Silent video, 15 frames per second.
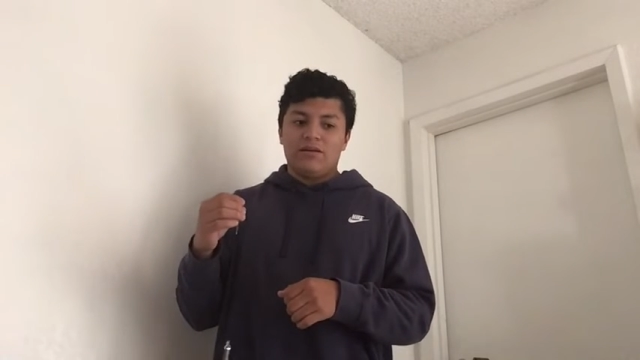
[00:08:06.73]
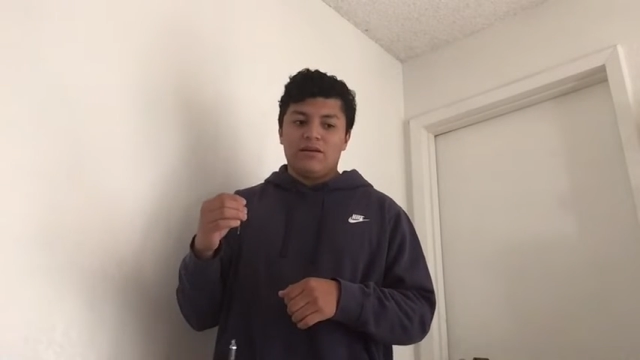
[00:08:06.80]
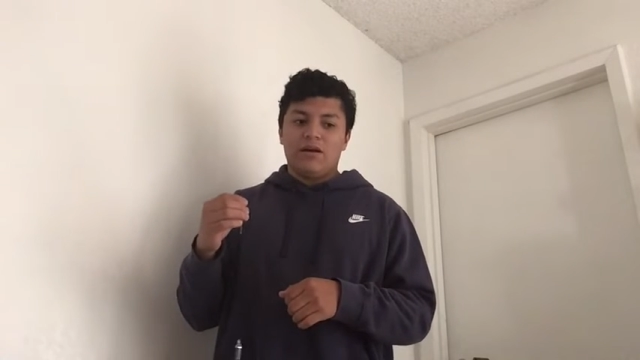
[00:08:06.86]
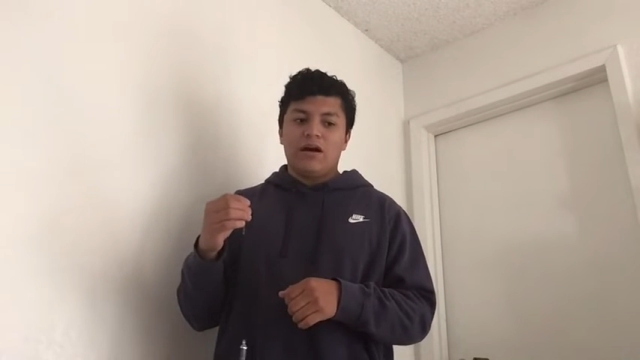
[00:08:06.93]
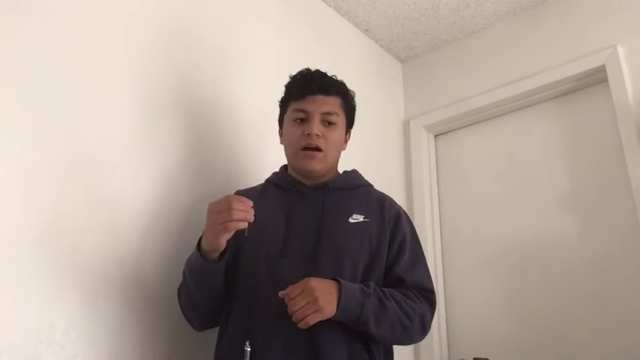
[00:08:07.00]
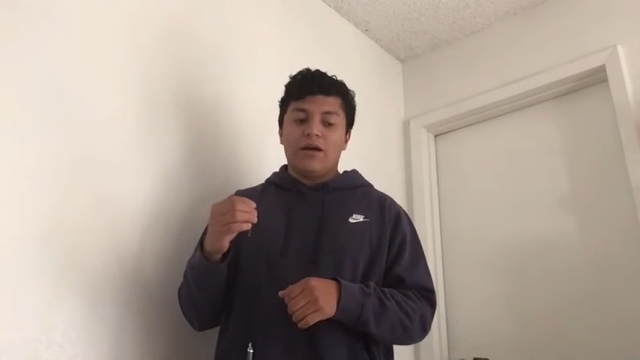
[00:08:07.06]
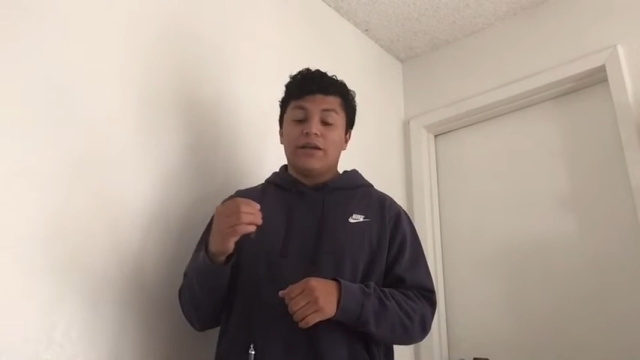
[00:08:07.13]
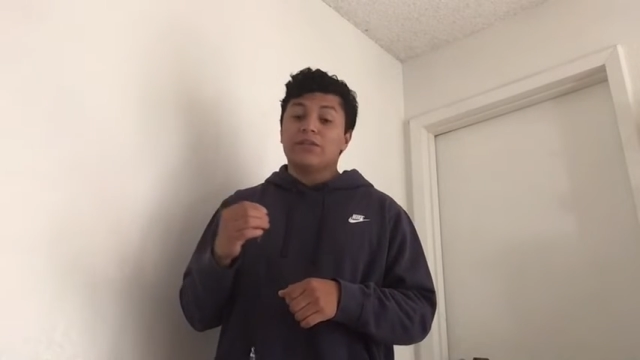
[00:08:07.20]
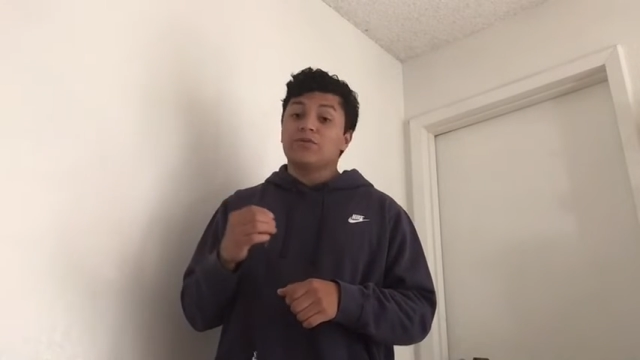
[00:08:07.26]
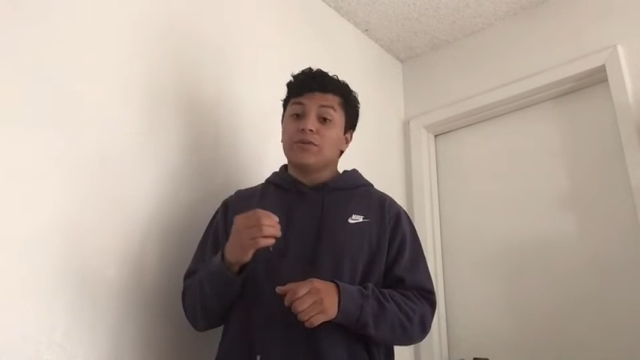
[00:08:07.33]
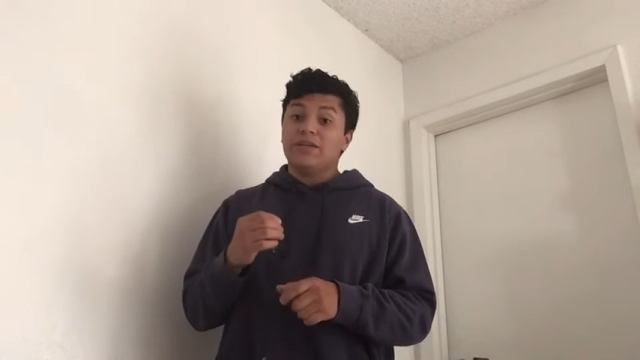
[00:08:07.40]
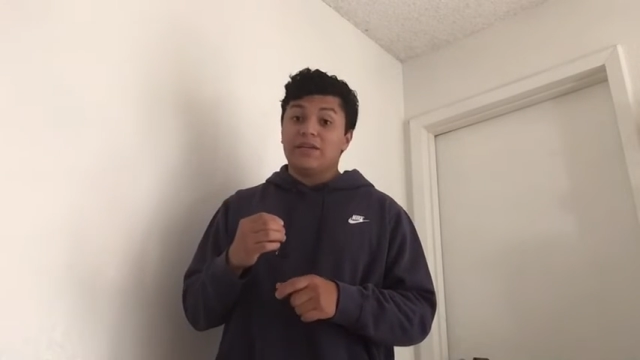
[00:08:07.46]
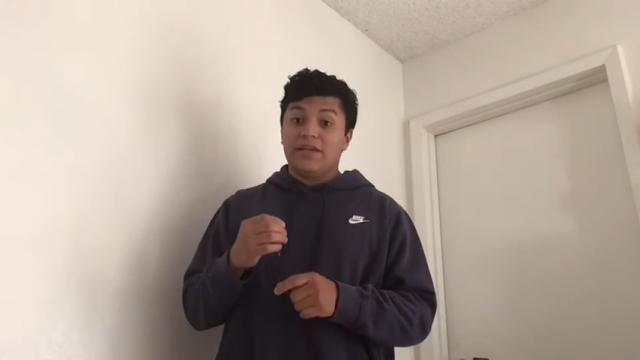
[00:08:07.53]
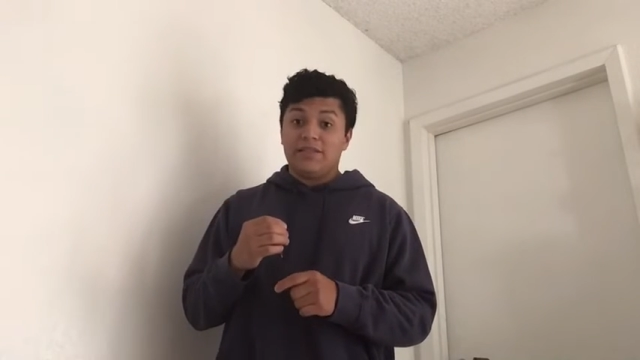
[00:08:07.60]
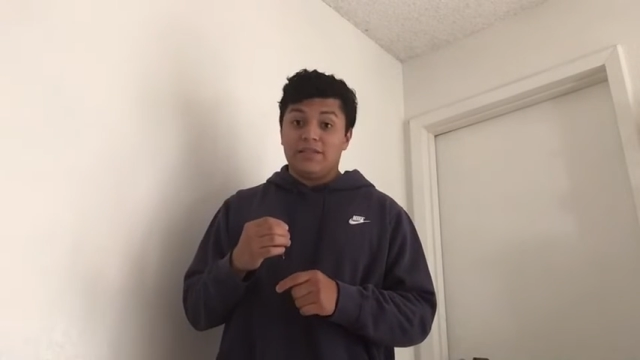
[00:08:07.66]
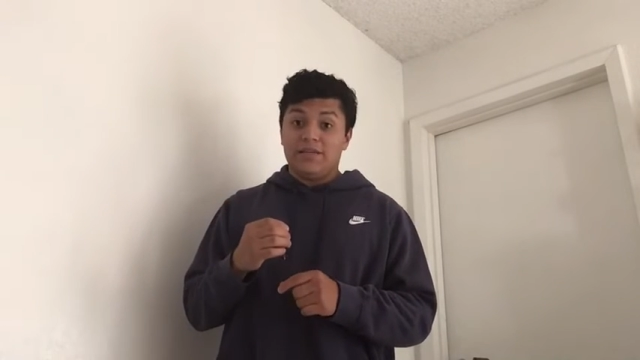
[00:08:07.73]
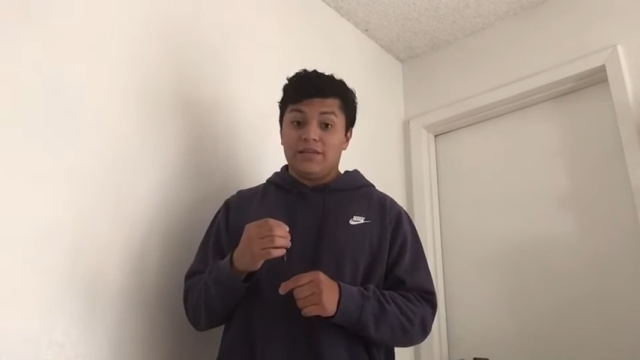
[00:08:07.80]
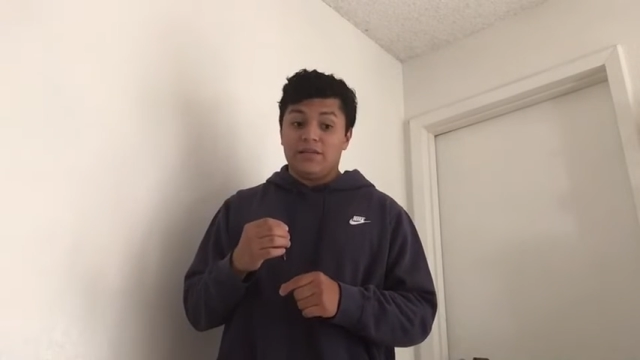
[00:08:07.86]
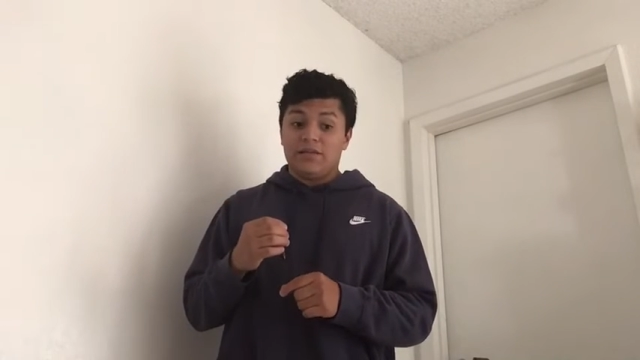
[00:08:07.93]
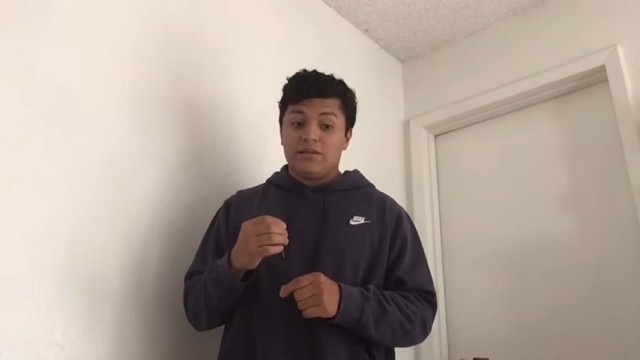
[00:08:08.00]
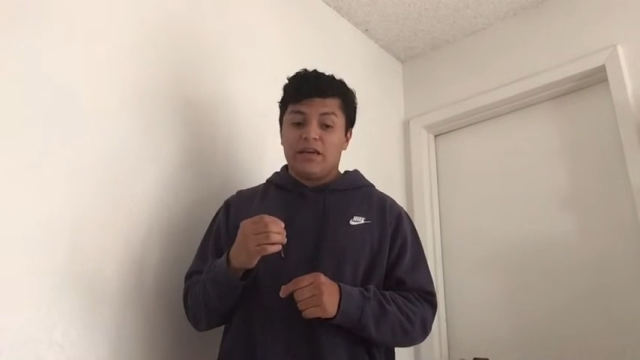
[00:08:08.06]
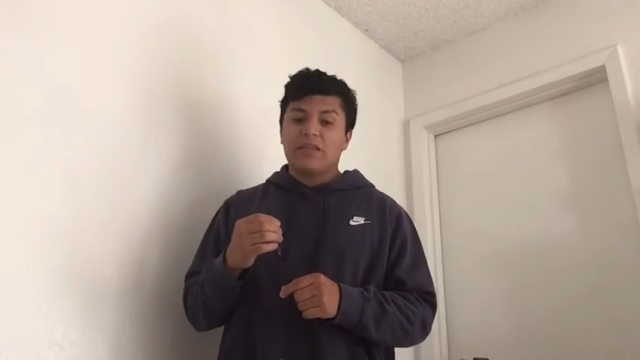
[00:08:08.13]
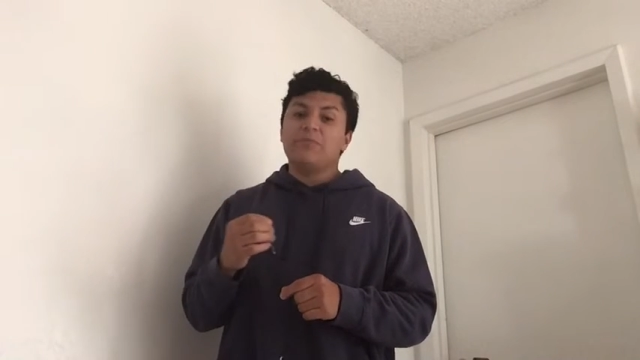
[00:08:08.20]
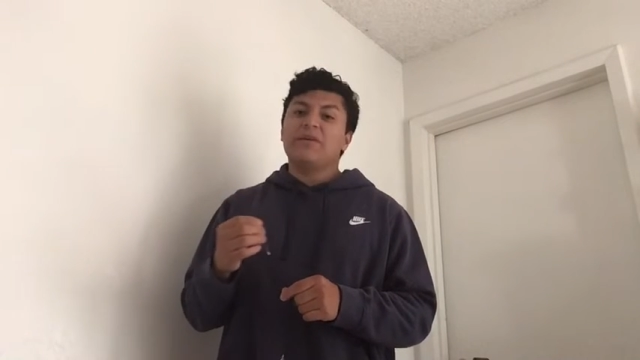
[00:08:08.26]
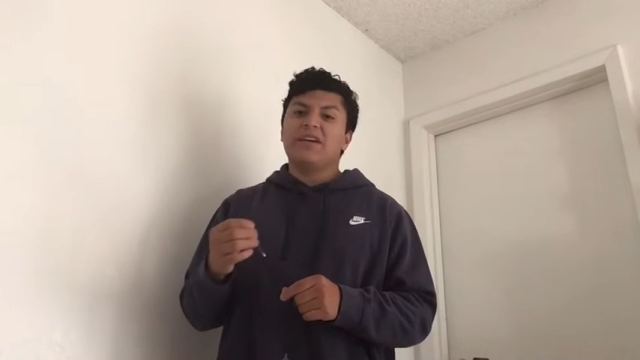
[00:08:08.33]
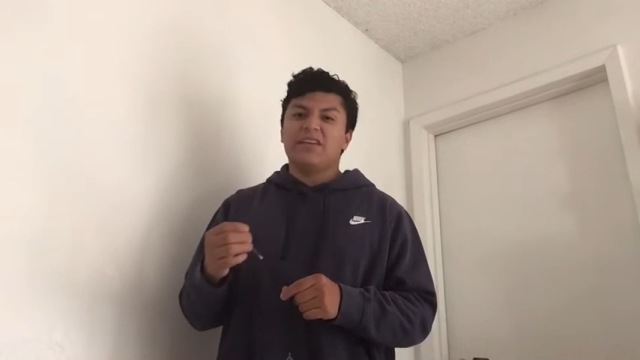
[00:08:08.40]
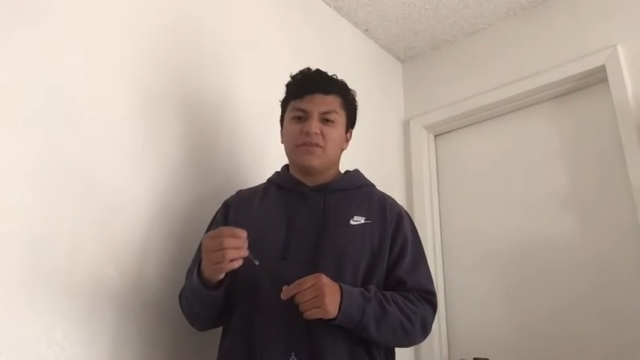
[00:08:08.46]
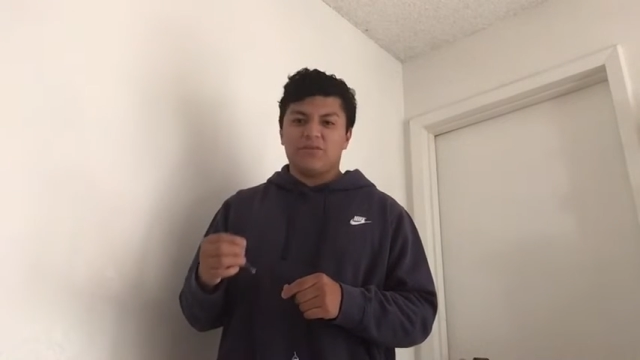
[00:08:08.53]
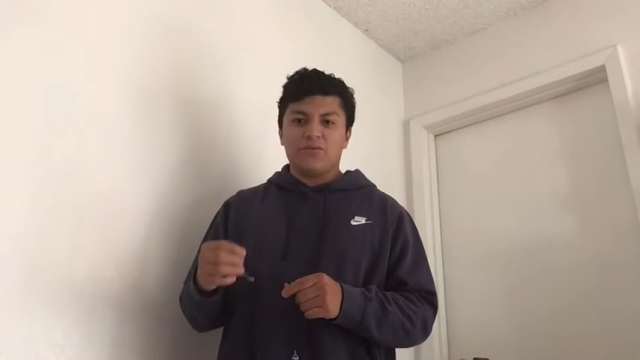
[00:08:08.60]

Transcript: in 2018, at the beginning of